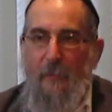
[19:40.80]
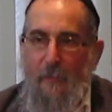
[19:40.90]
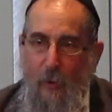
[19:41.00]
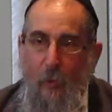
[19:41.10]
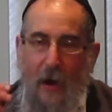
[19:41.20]

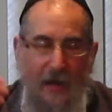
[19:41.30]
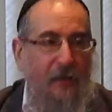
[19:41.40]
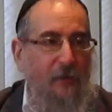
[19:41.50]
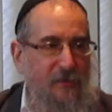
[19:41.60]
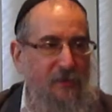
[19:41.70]
But
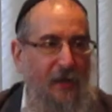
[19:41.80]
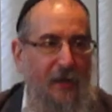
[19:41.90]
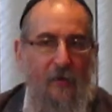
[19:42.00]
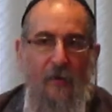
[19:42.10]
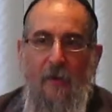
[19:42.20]
while he was
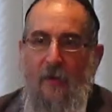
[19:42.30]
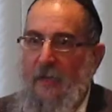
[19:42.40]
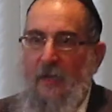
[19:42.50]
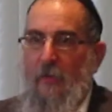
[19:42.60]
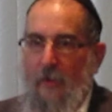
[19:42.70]
there,
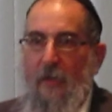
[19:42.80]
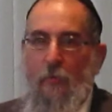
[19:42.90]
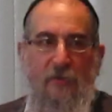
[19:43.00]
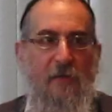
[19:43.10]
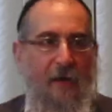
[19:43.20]
he
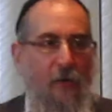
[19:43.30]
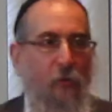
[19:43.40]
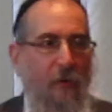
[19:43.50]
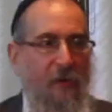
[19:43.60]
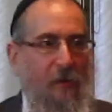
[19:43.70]
was not a
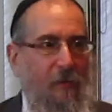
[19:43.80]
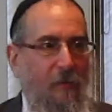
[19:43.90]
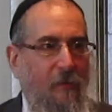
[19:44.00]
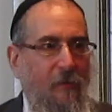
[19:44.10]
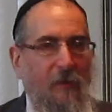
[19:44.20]

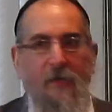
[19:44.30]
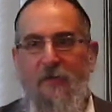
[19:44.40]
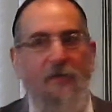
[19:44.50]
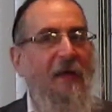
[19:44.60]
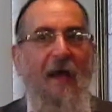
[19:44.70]
criminal. He
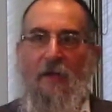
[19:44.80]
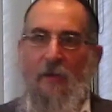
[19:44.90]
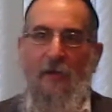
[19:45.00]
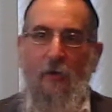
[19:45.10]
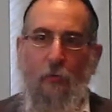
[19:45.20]
didn't act
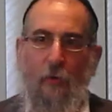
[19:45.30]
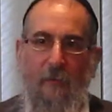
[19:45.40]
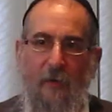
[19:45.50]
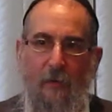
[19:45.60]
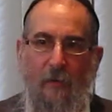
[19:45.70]
like a
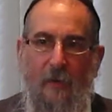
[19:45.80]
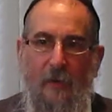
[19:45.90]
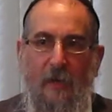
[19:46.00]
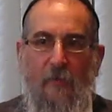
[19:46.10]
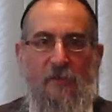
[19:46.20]
criminal.
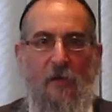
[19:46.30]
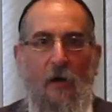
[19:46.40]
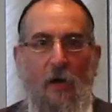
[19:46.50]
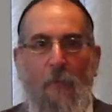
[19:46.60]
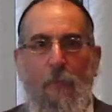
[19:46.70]
He was
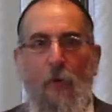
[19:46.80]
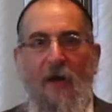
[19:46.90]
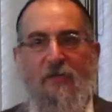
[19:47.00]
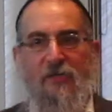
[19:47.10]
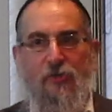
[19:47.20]
an
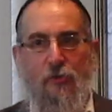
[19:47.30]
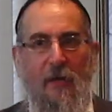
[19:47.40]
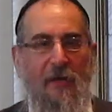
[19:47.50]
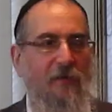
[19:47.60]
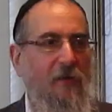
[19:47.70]
upright,
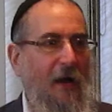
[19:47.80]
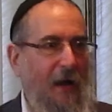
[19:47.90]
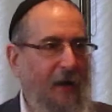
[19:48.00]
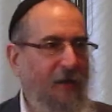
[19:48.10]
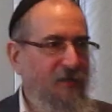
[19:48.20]
straight,
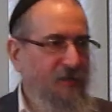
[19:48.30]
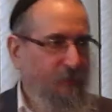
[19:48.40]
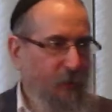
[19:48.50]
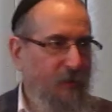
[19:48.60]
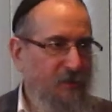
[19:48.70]
honest
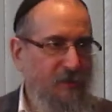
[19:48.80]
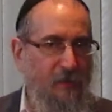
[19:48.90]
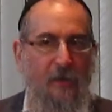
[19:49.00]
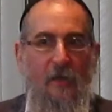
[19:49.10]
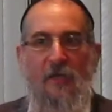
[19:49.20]

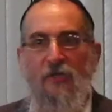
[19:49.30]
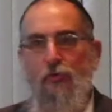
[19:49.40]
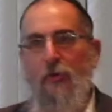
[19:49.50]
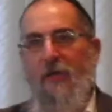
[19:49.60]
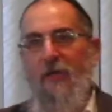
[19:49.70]
person. He
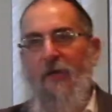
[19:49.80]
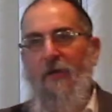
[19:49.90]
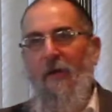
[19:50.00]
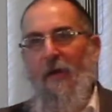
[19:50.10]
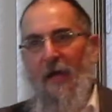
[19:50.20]

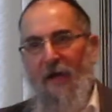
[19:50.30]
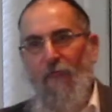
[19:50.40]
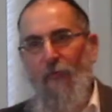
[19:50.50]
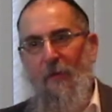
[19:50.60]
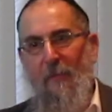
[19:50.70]
treated
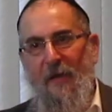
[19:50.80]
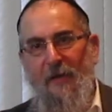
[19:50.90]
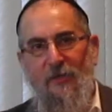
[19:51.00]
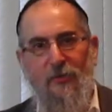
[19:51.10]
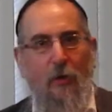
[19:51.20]
every man
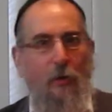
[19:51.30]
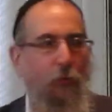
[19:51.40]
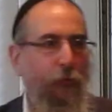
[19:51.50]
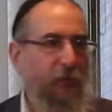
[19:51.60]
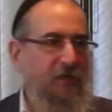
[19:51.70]
he saw
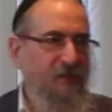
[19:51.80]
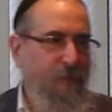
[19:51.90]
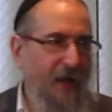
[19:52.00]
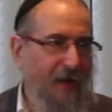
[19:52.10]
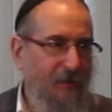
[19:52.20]
with
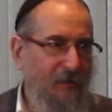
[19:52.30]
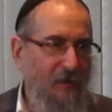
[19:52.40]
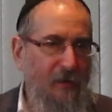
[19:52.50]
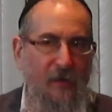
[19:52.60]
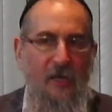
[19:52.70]
respect.
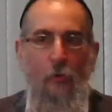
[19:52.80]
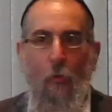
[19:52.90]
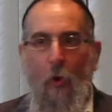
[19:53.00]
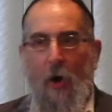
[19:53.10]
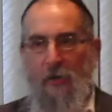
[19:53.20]
He
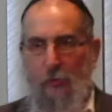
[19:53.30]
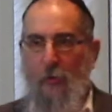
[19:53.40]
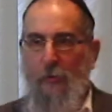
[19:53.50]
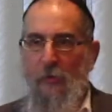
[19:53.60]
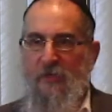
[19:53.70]
walked
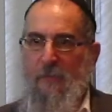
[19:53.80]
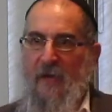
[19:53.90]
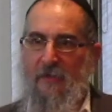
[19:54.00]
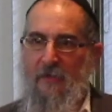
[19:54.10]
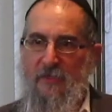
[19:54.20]
with
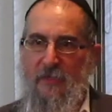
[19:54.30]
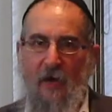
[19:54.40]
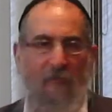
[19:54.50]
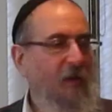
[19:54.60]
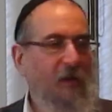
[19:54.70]
respect
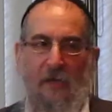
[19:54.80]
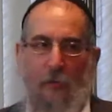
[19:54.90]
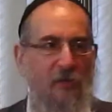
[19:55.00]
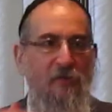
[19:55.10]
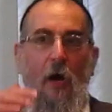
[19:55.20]
himself. He
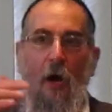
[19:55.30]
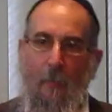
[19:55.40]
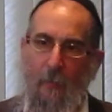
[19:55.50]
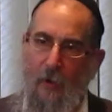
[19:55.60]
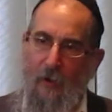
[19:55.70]
was
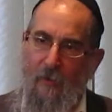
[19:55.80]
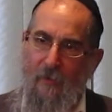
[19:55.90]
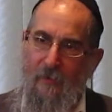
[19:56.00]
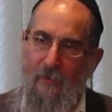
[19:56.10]
humble.